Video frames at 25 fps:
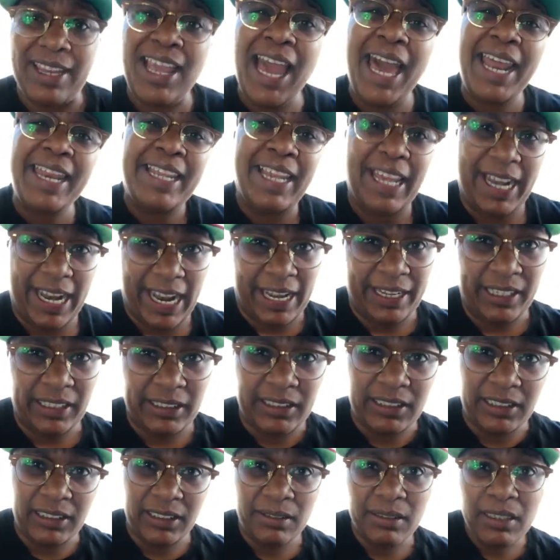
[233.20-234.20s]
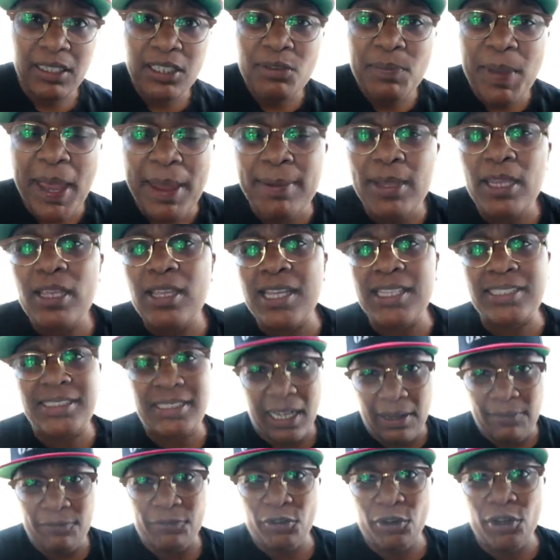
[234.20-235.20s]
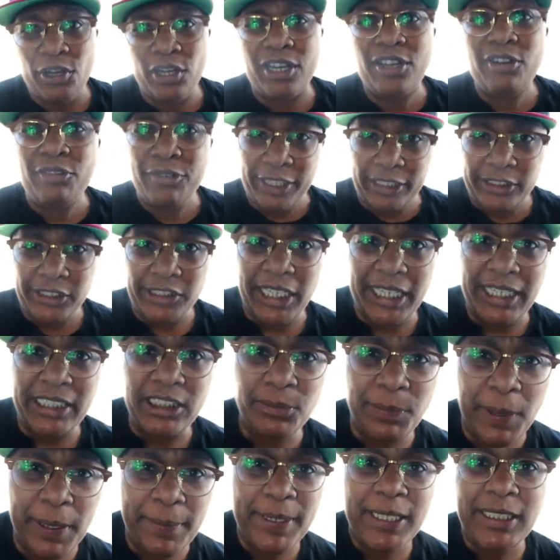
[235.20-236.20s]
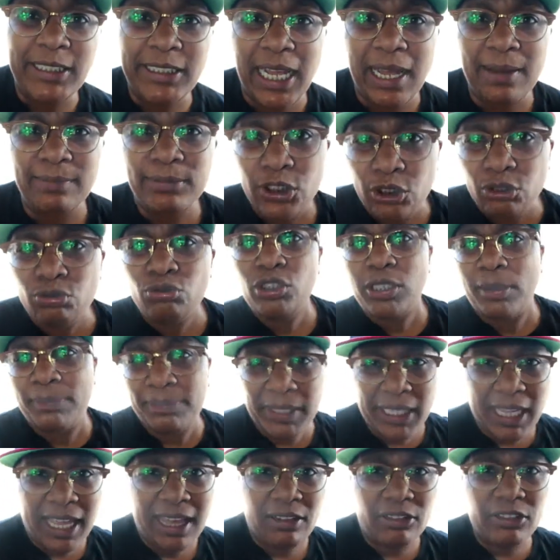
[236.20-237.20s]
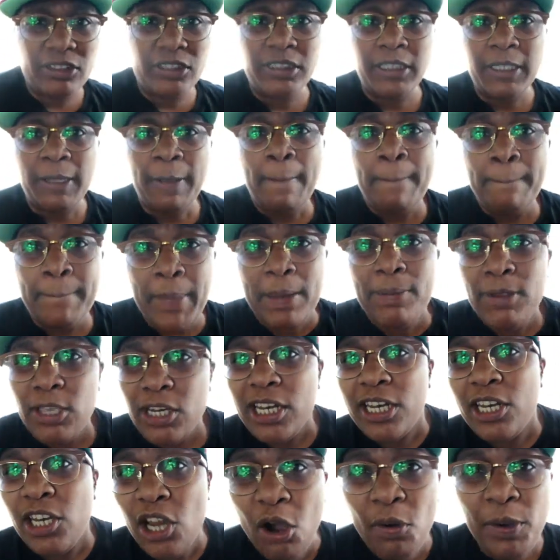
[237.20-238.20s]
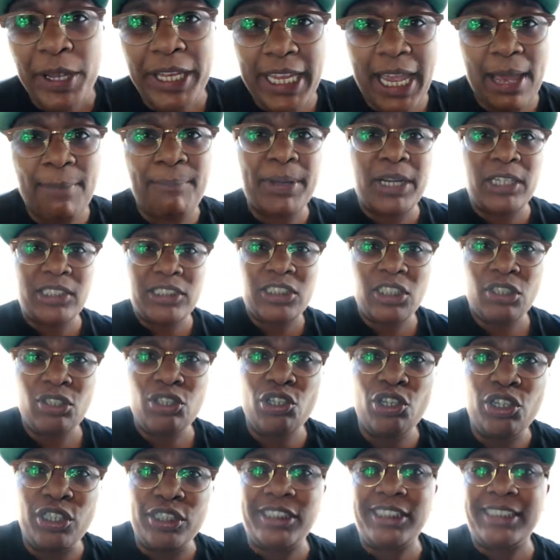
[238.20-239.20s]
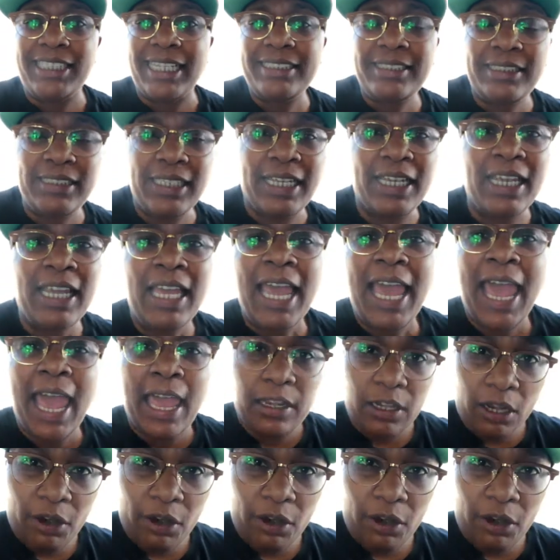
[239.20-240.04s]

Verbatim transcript: you gotta get honest. You, maybe it's time for a career change. Maybe it's time to do something else. Maybe you didn't know it yet, but until you're assessing and